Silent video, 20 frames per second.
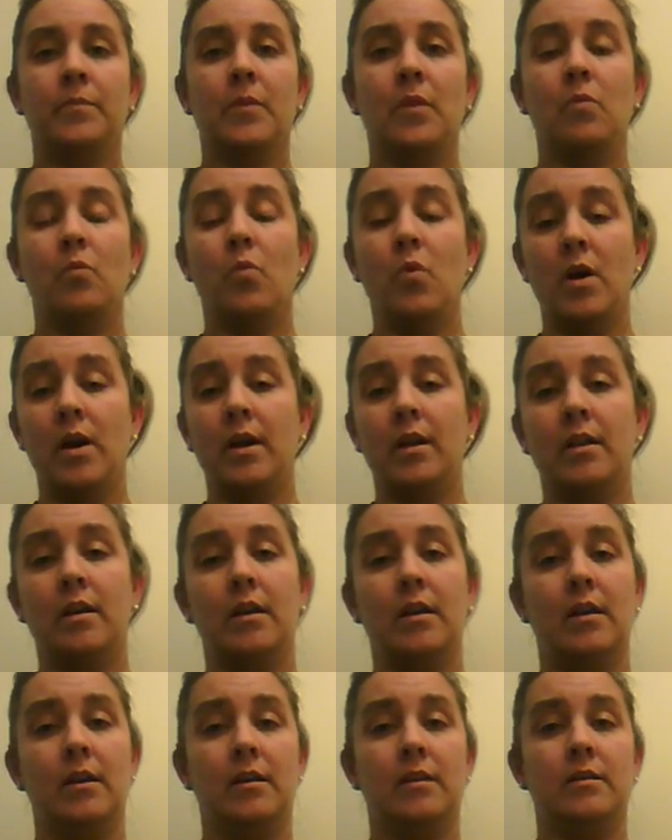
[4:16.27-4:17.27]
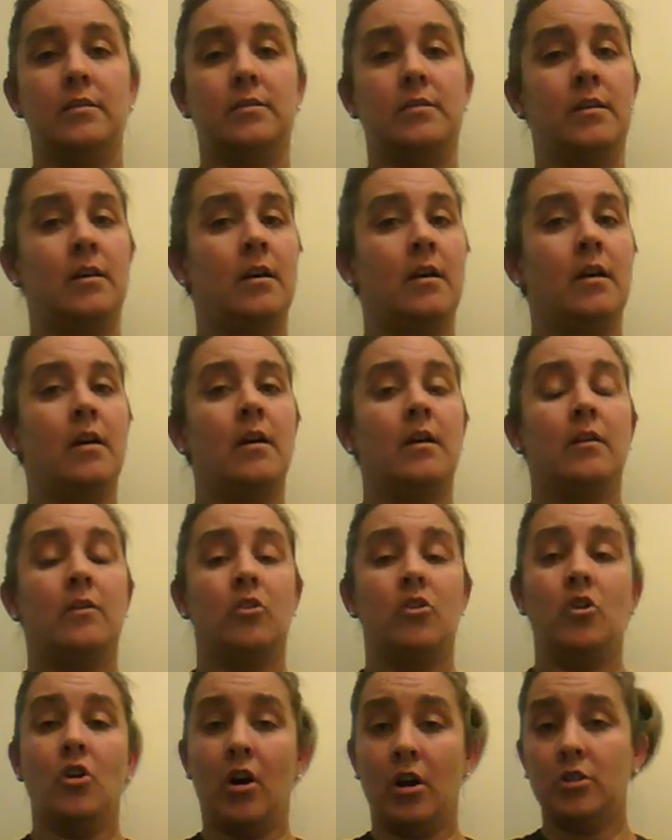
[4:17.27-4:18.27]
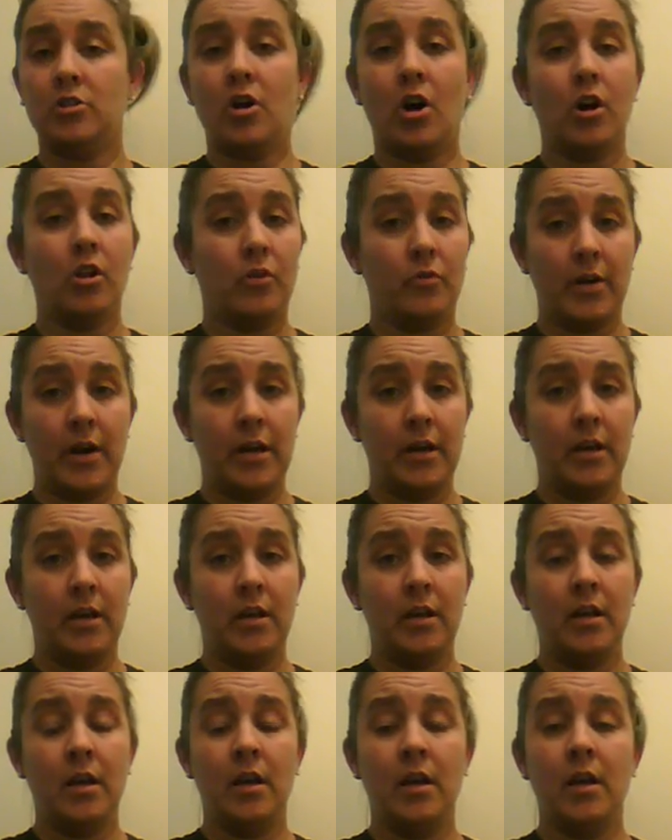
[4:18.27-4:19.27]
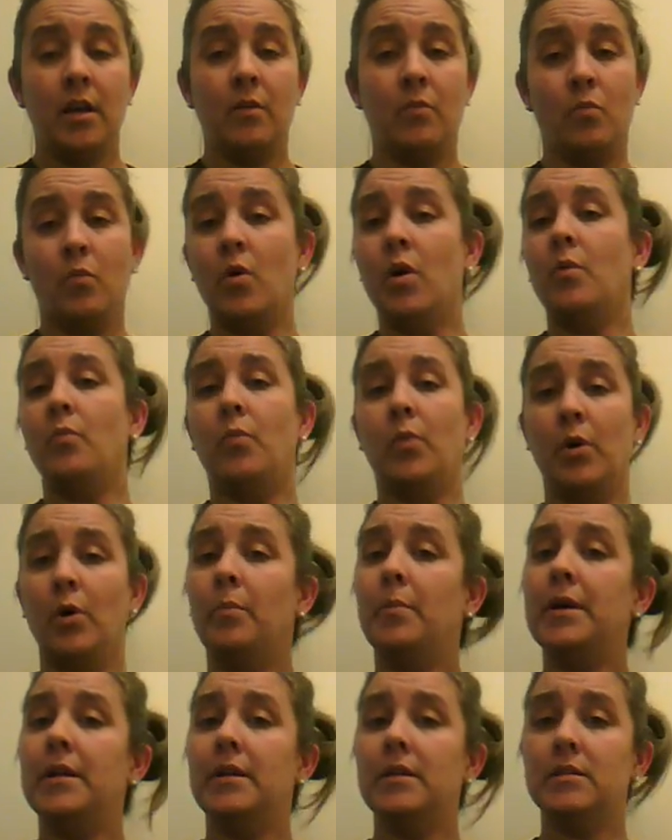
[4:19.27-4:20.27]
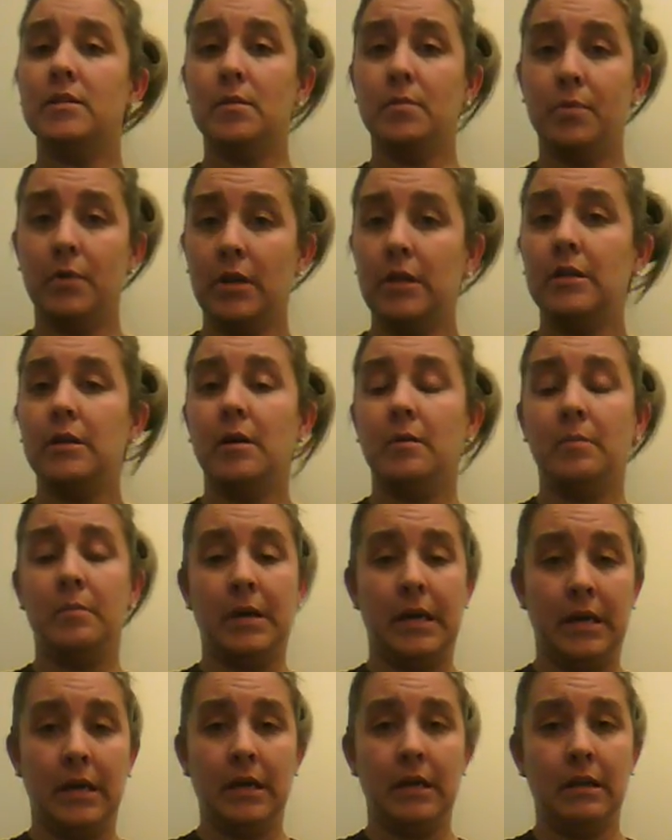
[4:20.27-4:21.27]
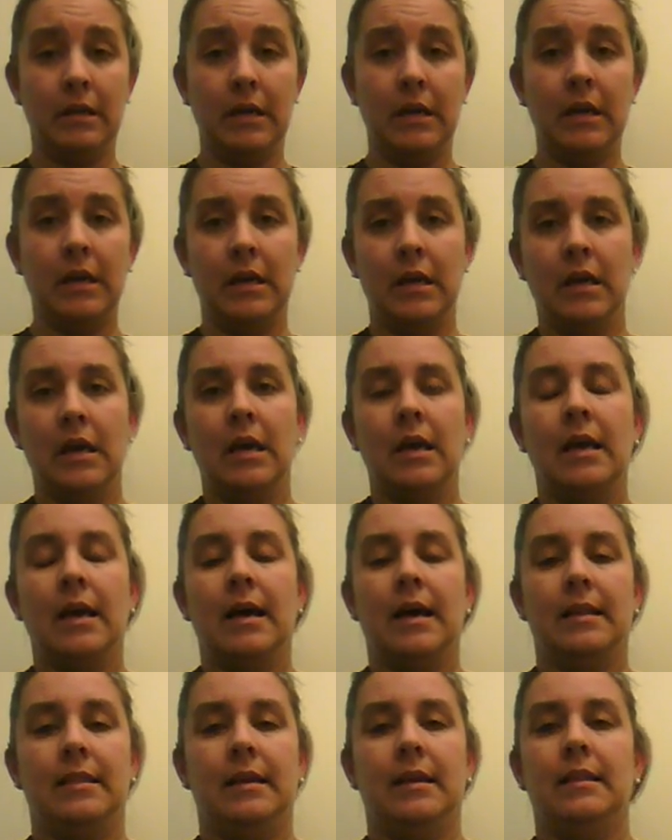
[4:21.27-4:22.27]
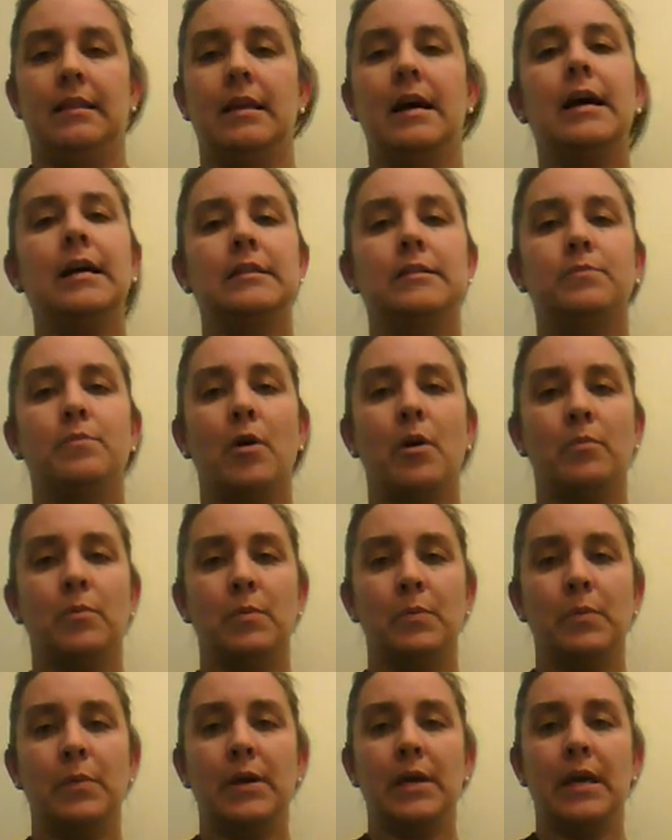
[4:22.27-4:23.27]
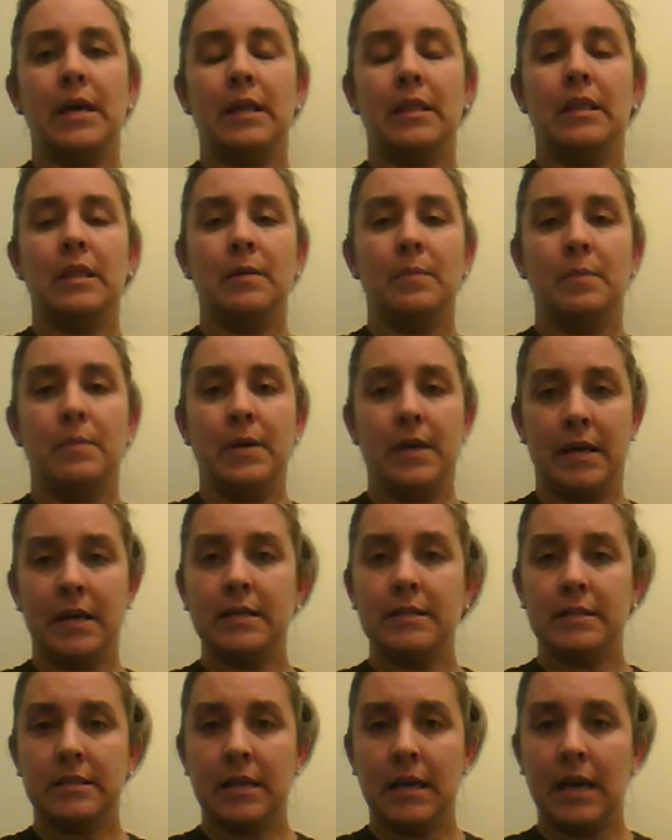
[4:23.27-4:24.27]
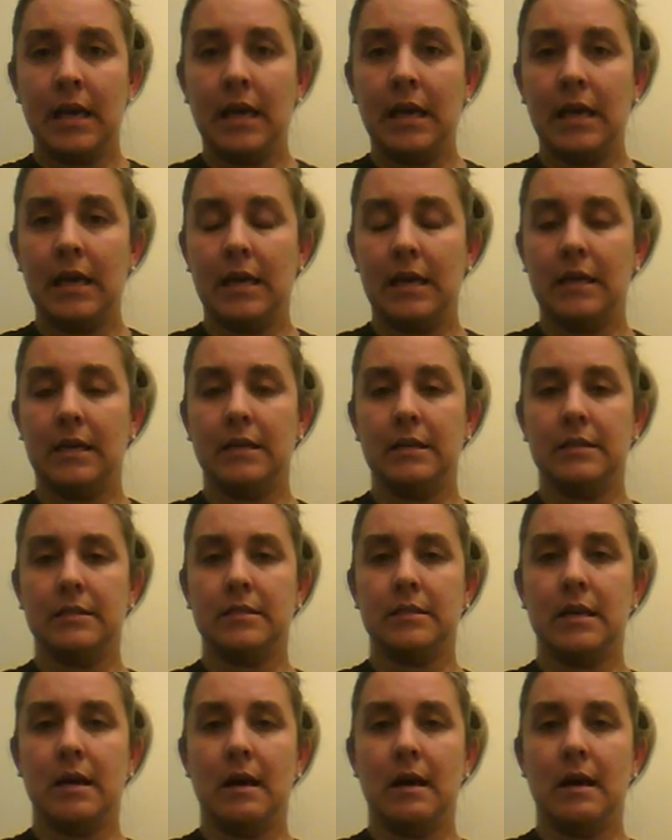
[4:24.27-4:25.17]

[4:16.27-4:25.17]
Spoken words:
what is not tolerated and what will be disciplined immediately. I think that's probably the biggest thing is,